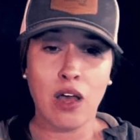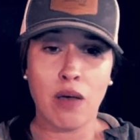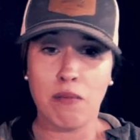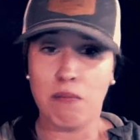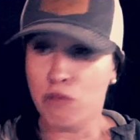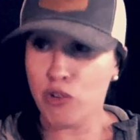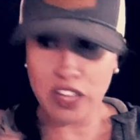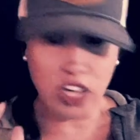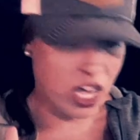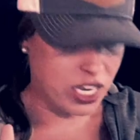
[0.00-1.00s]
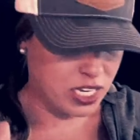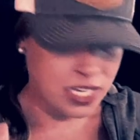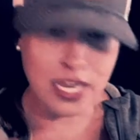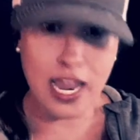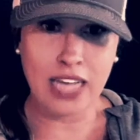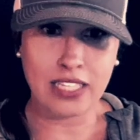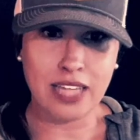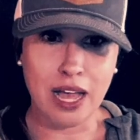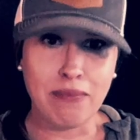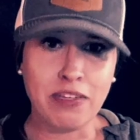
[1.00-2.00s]
Moving on. Next,
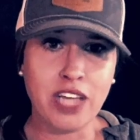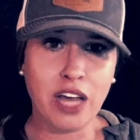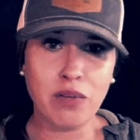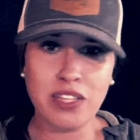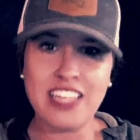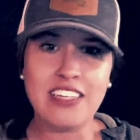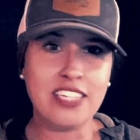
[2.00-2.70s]
I'm done with it.